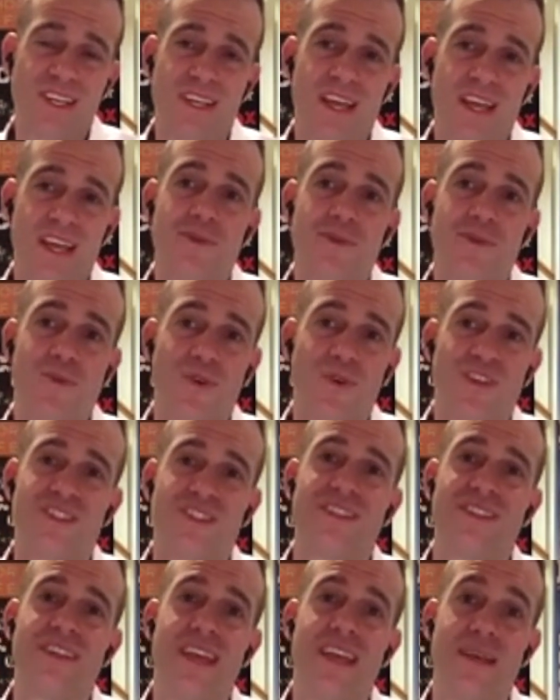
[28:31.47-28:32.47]
And we weren't
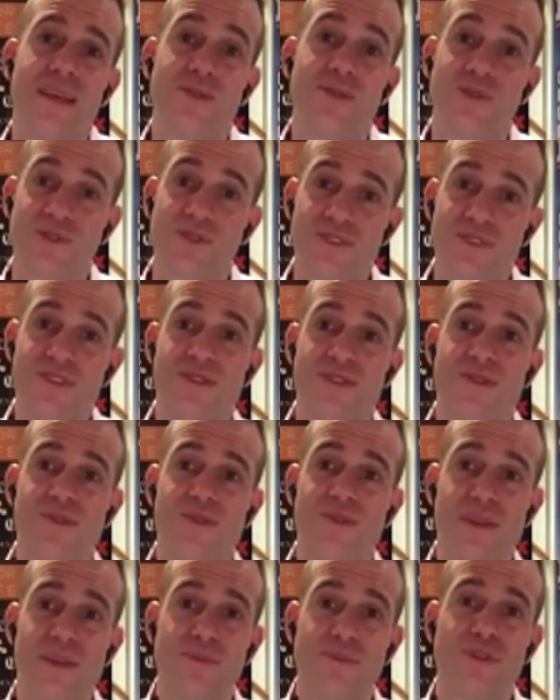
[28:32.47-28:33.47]
able to
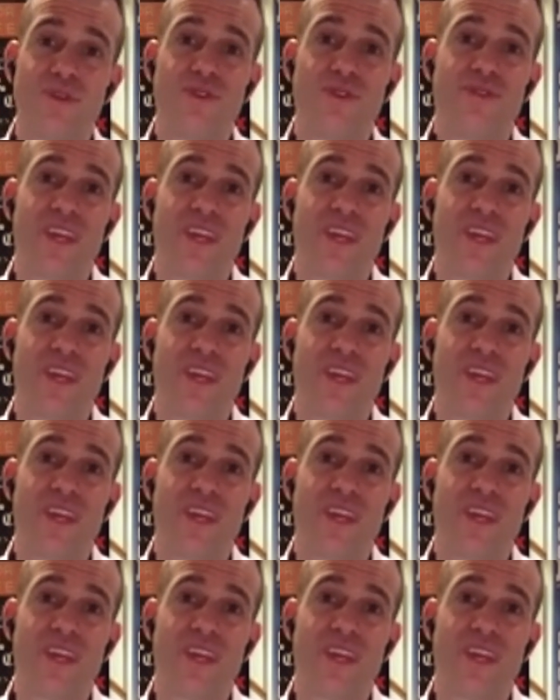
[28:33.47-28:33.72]
improve the